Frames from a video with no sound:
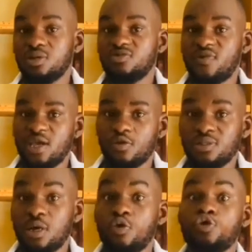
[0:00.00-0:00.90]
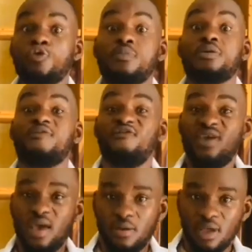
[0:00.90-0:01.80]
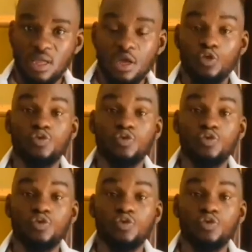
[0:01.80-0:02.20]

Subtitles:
those vitals, you're going to be referring